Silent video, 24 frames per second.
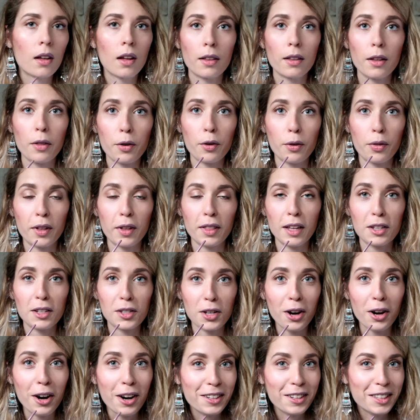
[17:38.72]
Another thing that's
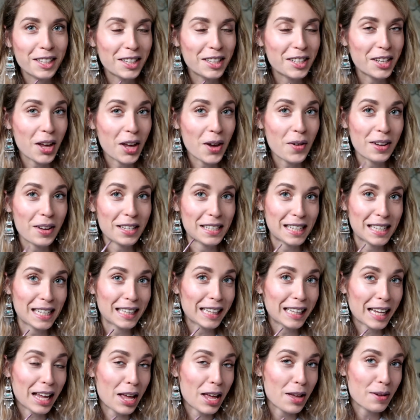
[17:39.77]
hard to do is the
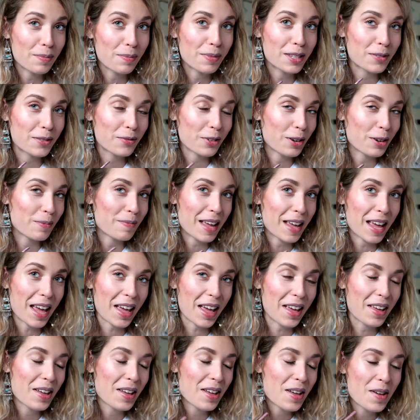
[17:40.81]
lips for
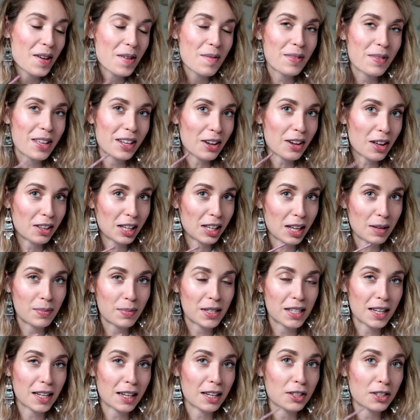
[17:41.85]
me. Putting on
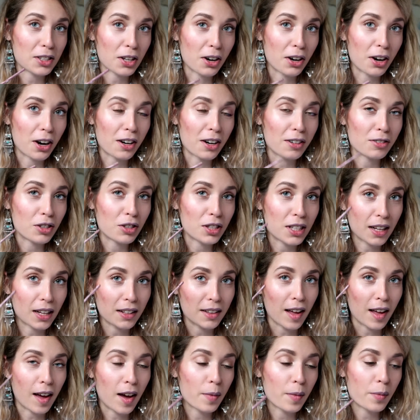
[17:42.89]
lipstick is hard, just like
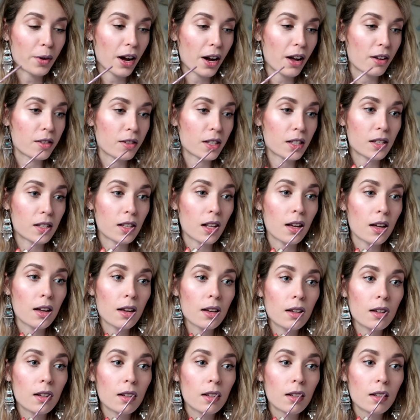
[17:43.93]
the eyebrows. It's
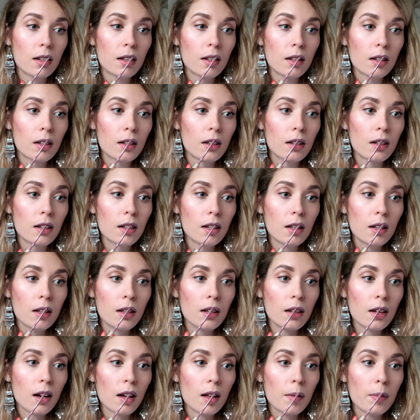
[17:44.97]
like,
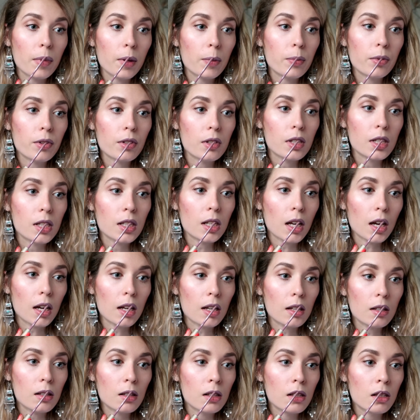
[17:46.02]
you gotta be
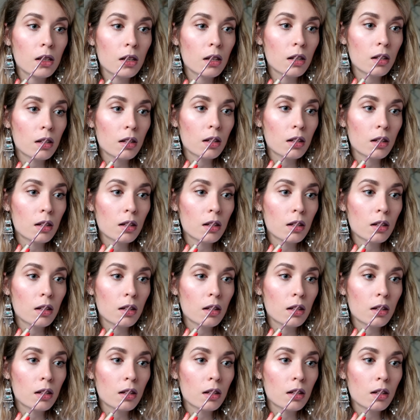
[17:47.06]
precise.